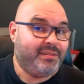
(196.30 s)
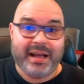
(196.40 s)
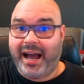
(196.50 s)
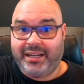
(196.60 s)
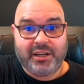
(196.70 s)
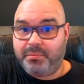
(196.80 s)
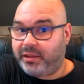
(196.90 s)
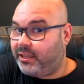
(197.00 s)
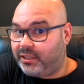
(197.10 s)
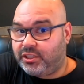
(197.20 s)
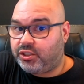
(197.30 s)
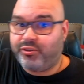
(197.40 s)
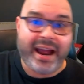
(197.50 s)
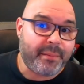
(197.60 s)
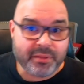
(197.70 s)
I completely
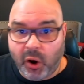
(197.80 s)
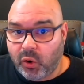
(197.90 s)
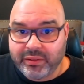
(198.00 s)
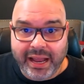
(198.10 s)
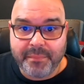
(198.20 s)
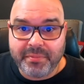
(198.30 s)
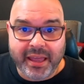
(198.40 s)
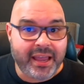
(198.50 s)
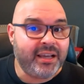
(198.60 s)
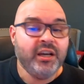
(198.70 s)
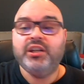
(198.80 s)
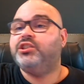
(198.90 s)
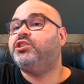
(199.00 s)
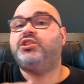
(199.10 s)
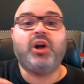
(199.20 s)
scrapped the whole damn thing,
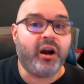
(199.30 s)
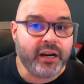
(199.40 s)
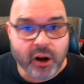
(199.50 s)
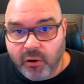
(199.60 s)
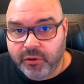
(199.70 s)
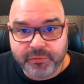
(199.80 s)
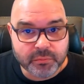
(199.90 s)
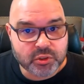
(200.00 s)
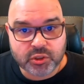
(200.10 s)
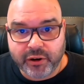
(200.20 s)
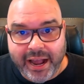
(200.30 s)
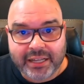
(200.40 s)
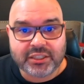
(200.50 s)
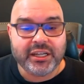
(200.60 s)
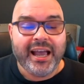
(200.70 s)
started over from
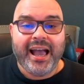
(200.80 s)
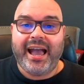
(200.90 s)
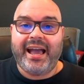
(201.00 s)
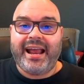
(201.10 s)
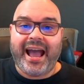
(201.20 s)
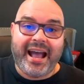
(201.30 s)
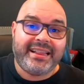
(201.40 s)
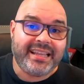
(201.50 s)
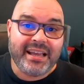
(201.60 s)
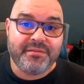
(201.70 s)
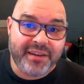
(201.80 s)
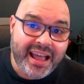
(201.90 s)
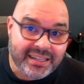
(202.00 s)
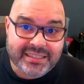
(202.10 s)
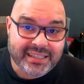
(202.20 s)
scratch, and at the
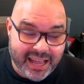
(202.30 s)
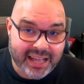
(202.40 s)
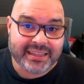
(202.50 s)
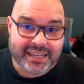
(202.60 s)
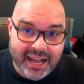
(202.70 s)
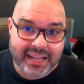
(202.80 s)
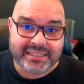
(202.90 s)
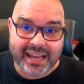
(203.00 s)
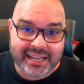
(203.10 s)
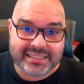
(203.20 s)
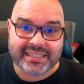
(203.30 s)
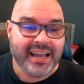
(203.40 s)
event, at the contest,